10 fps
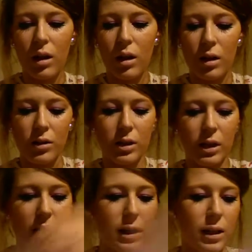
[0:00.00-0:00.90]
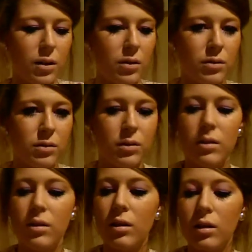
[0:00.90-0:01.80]
Just take that off.
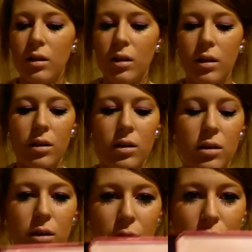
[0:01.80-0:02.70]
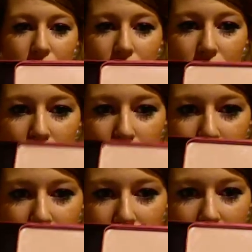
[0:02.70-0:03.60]
So you get your little
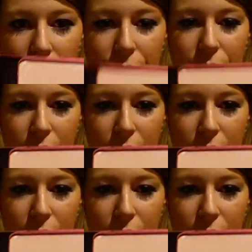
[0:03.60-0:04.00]
poofer,